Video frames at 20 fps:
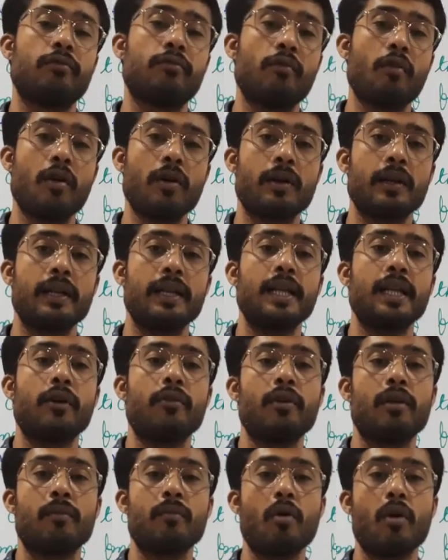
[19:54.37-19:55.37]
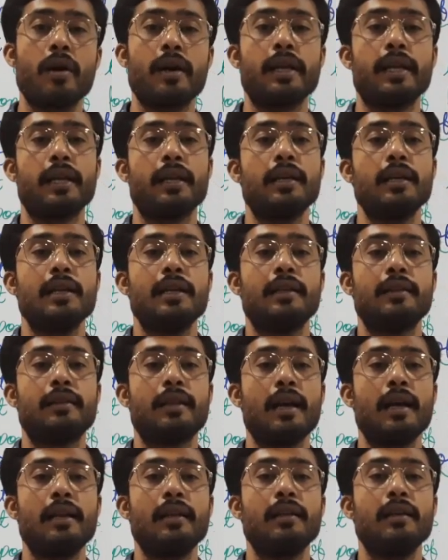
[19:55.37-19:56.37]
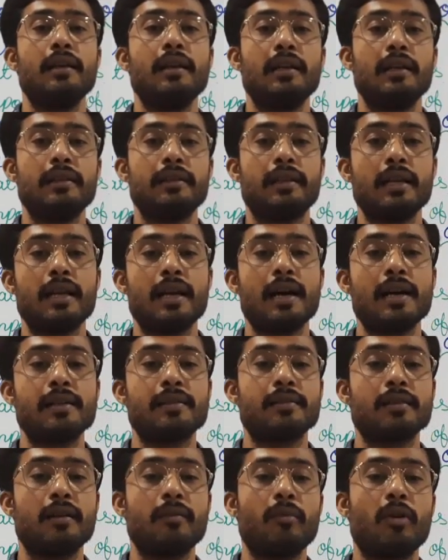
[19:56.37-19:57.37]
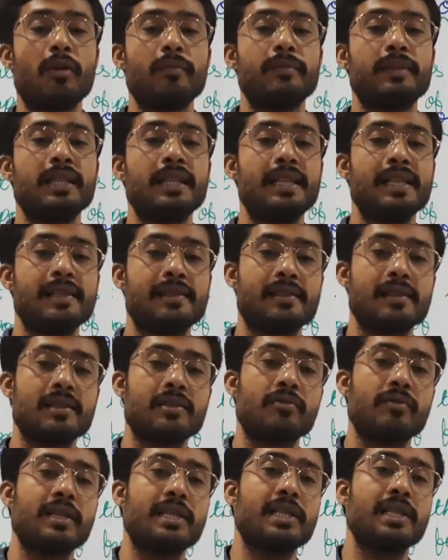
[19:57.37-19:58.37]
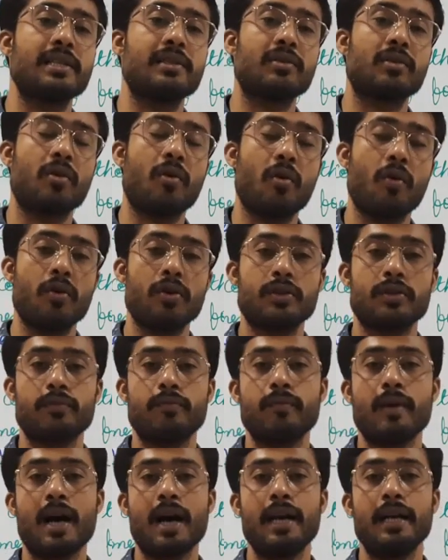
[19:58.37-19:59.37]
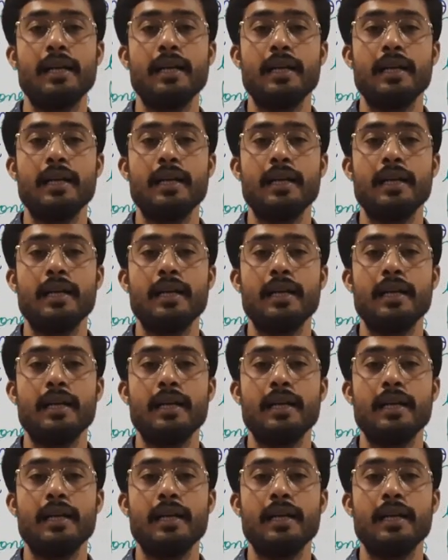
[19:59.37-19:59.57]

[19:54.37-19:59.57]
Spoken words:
water in our body, then there are some of the diseases which is caused by